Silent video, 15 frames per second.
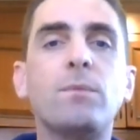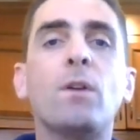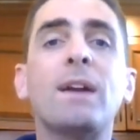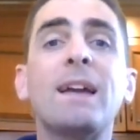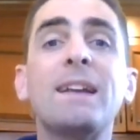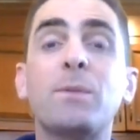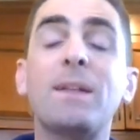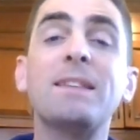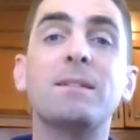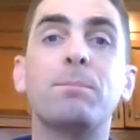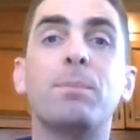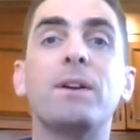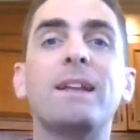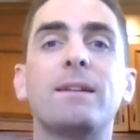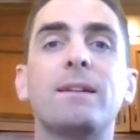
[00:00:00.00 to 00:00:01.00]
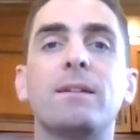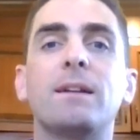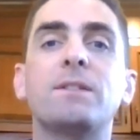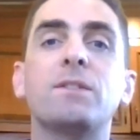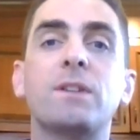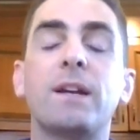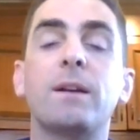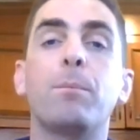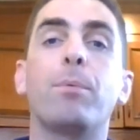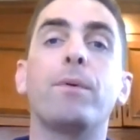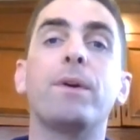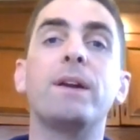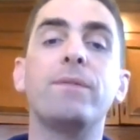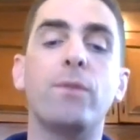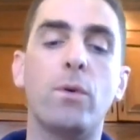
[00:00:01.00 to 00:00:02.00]
Okay, so that's about it. That's just a kind of
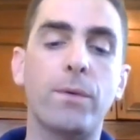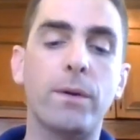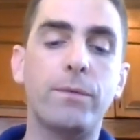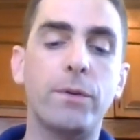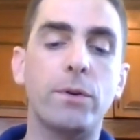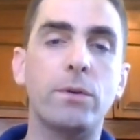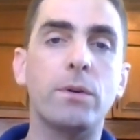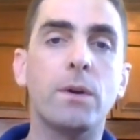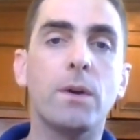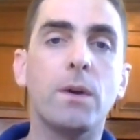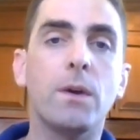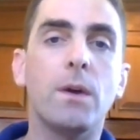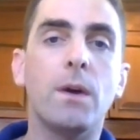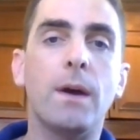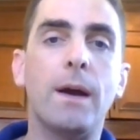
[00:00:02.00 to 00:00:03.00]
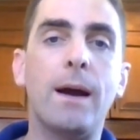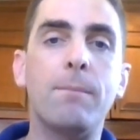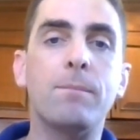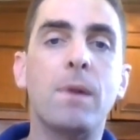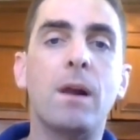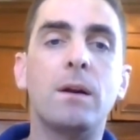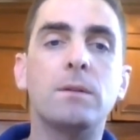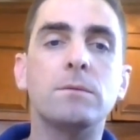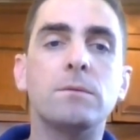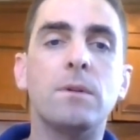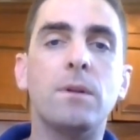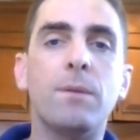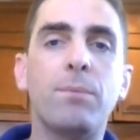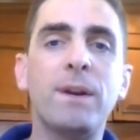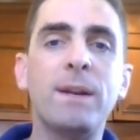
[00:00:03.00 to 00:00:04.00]
brief overview.
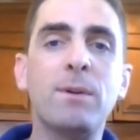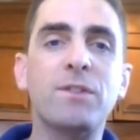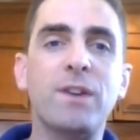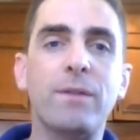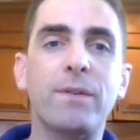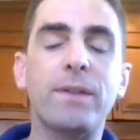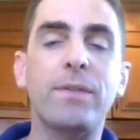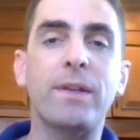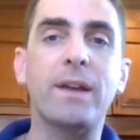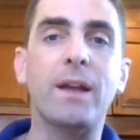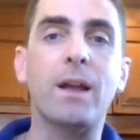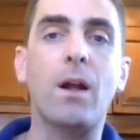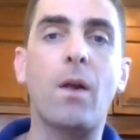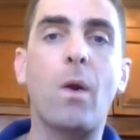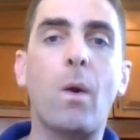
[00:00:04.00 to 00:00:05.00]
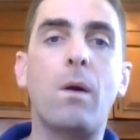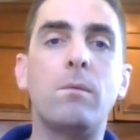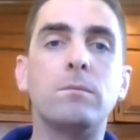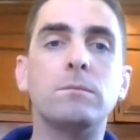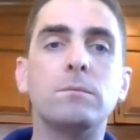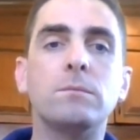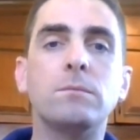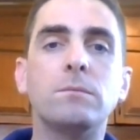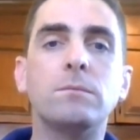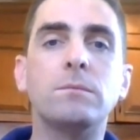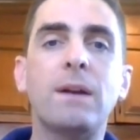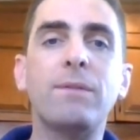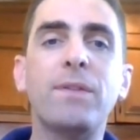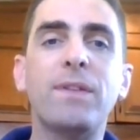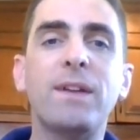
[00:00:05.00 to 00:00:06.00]
Pretty much everything,
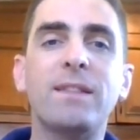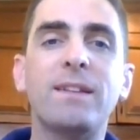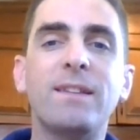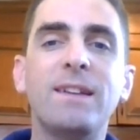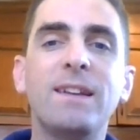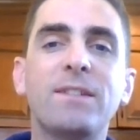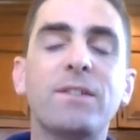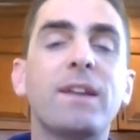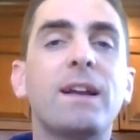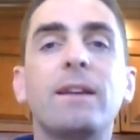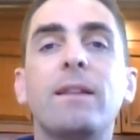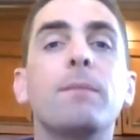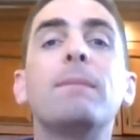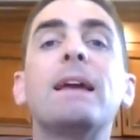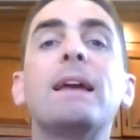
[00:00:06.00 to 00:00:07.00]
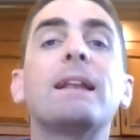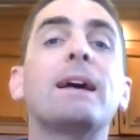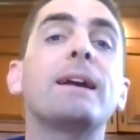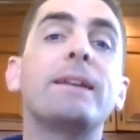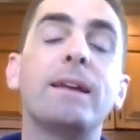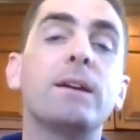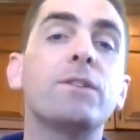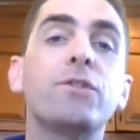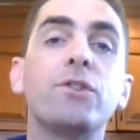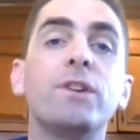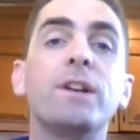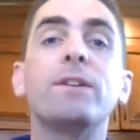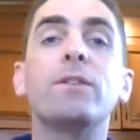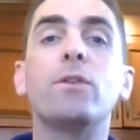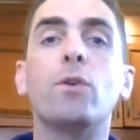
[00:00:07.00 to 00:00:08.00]
these are the kind of the main ideas you
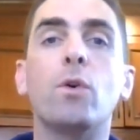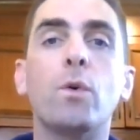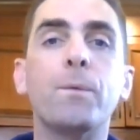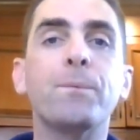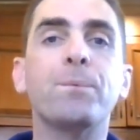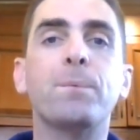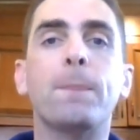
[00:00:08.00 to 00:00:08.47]
need to know